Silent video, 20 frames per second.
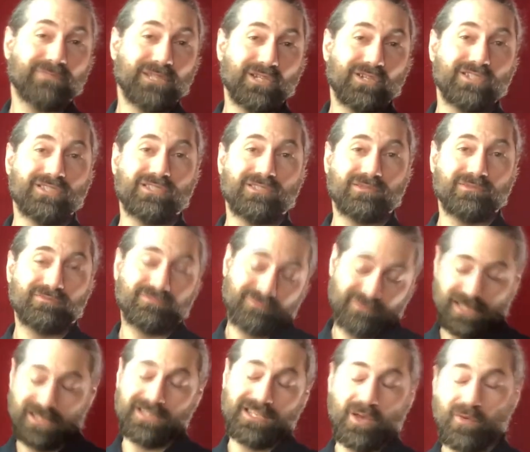because
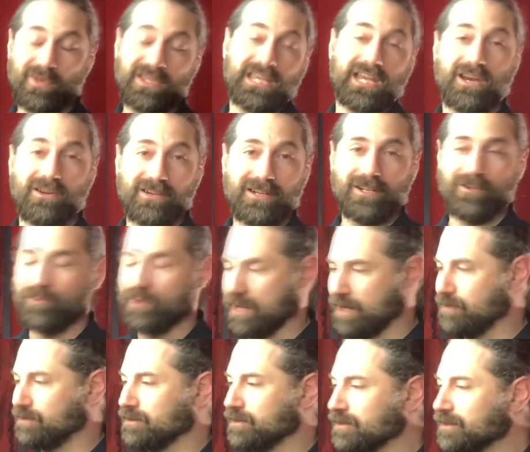that's how we carry it
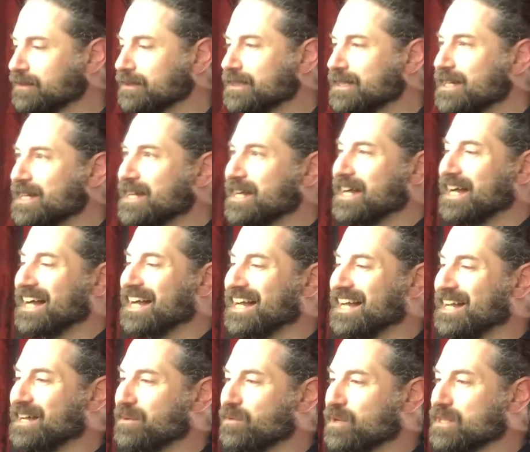around.
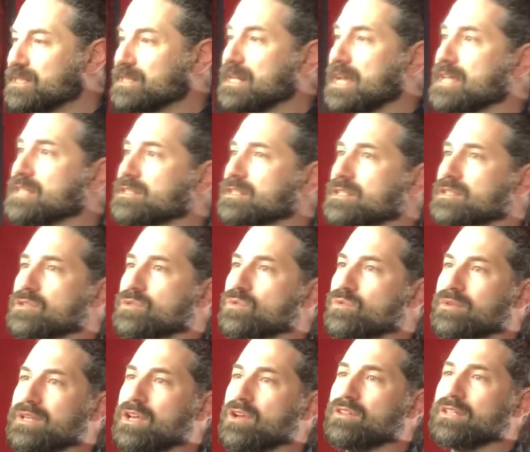What's nice
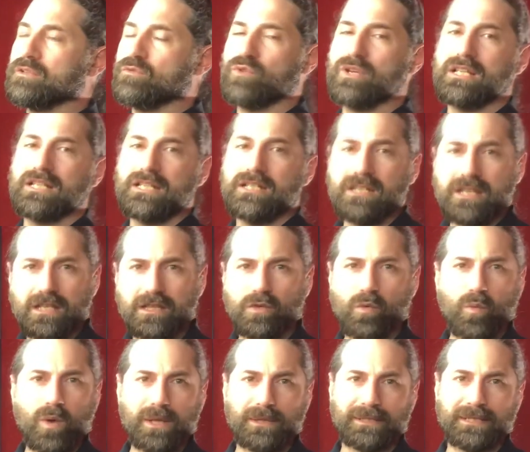is we only really need
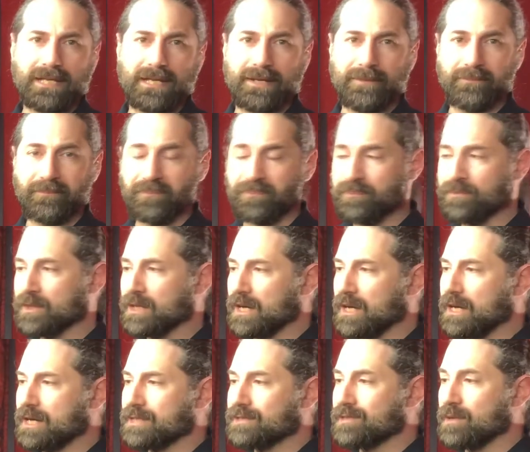the one light.
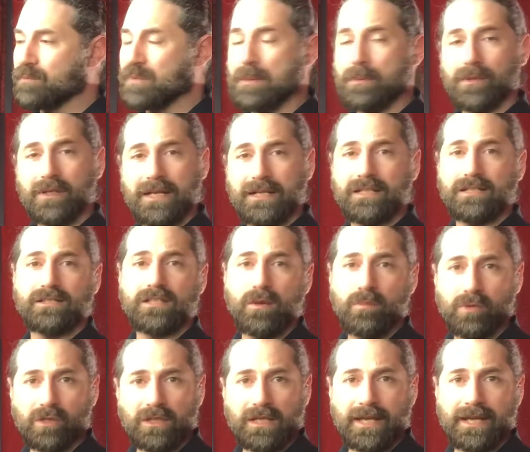Some people like the
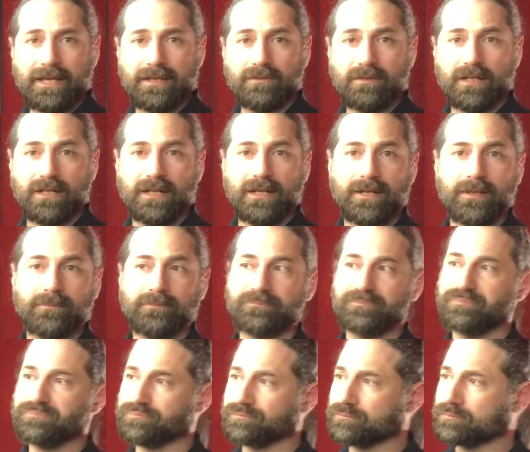double light
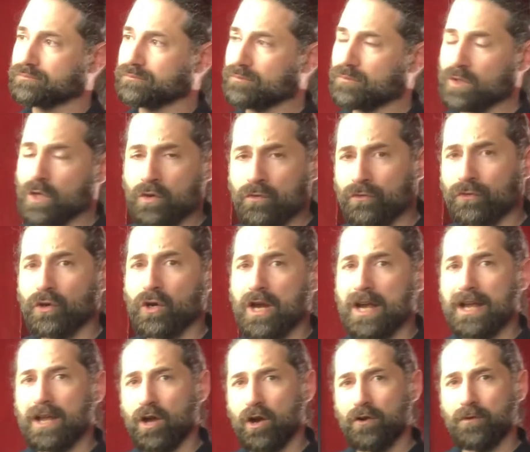for
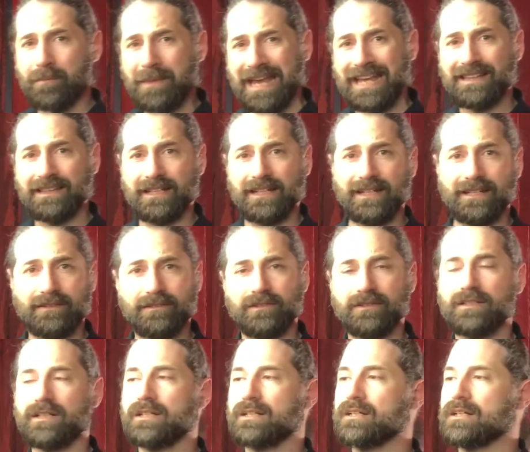our main light,
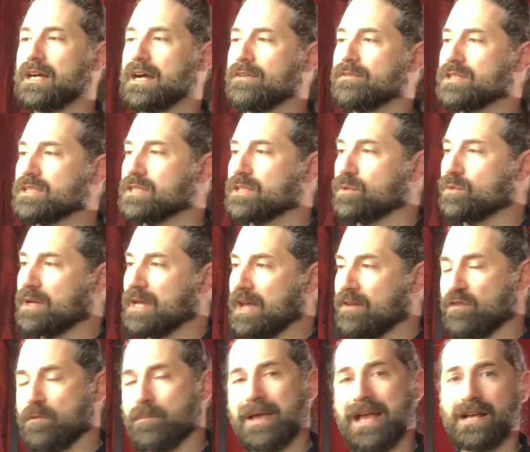and obviously we
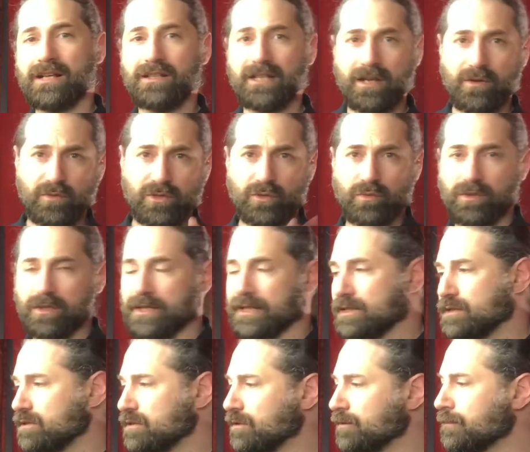have a backlight, which we'll
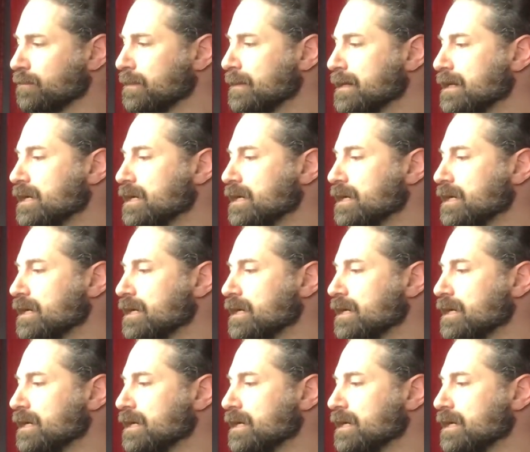get to.